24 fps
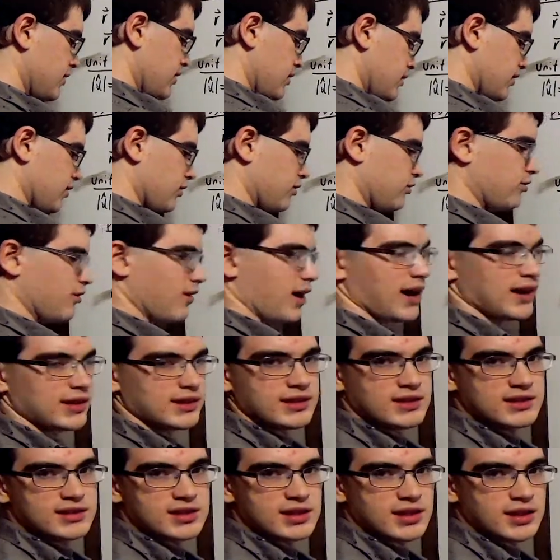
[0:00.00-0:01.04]
The
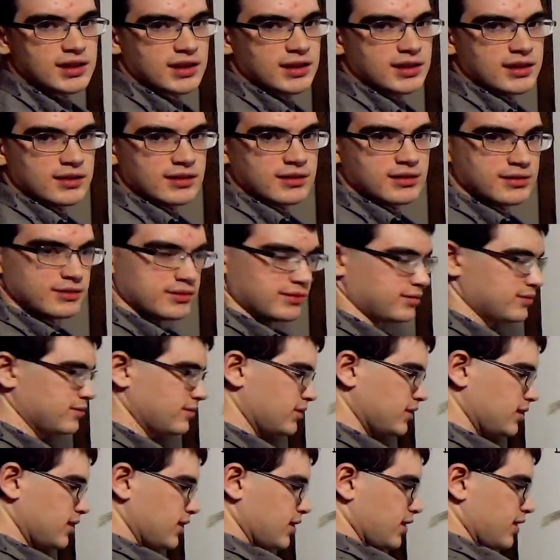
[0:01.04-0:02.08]
quantity
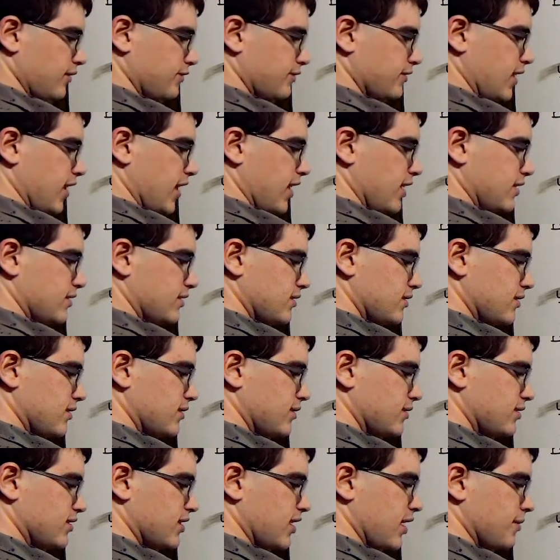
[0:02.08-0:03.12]
of that
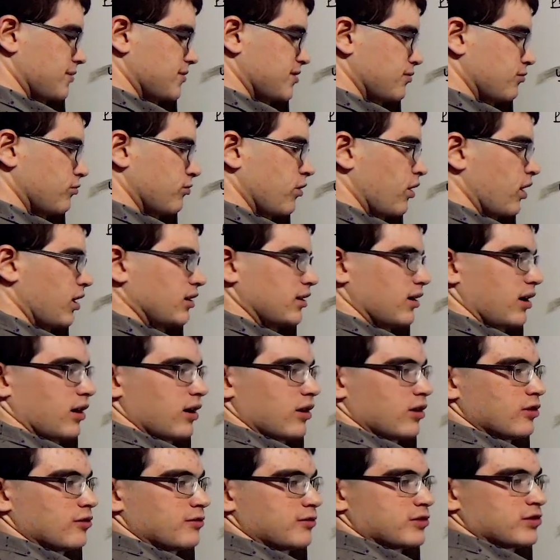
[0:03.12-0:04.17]
times 1
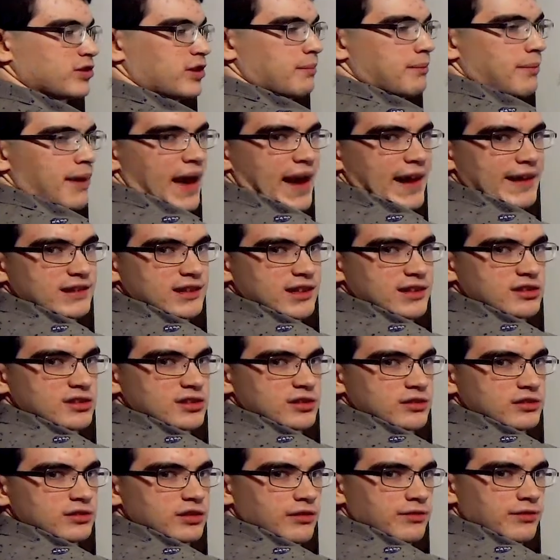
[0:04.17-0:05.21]
over the
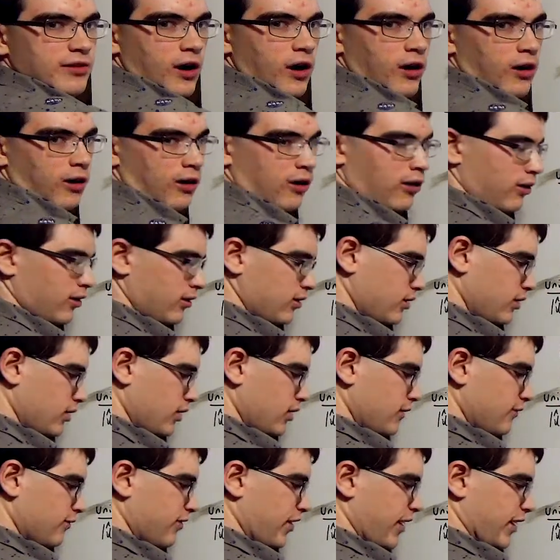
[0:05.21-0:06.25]
magnitude of r
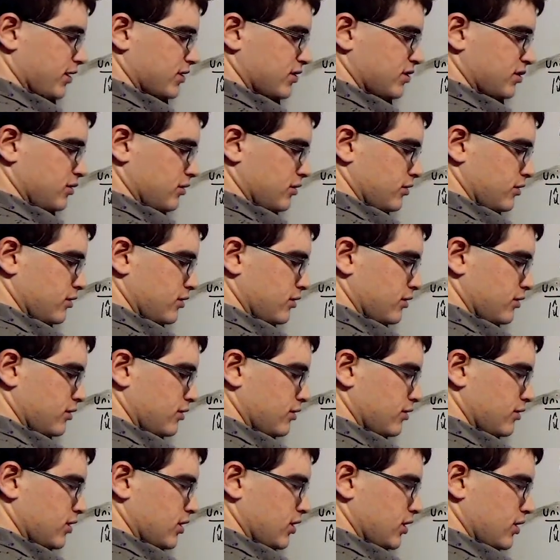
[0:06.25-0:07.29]
vector,
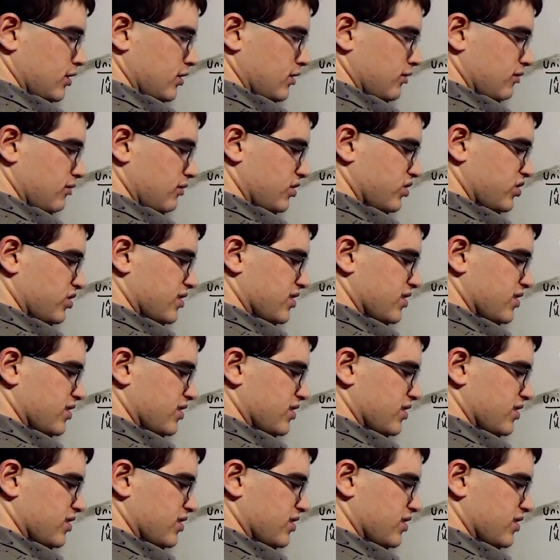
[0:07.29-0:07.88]
which